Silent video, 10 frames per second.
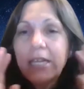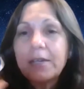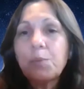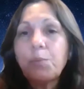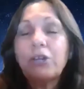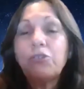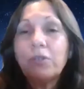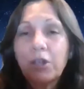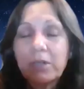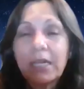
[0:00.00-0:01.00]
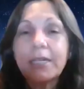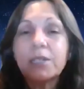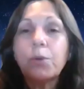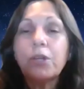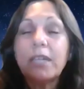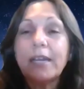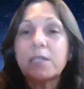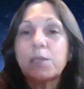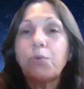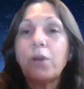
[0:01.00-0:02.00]
the expression, they're saying it's where the
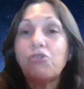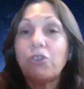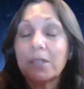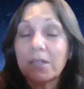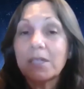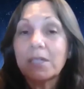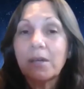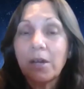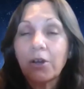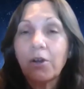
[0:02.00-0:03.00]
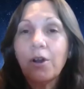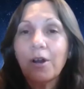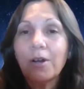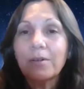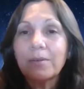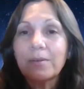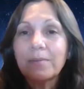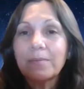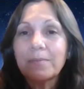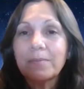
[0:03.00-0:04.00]
expressions occur.
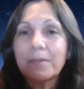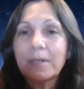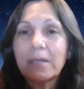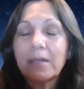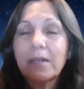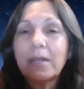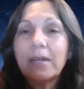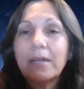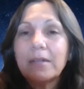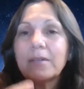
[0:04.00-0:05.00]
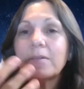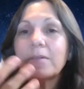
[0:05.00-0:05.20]
Mm.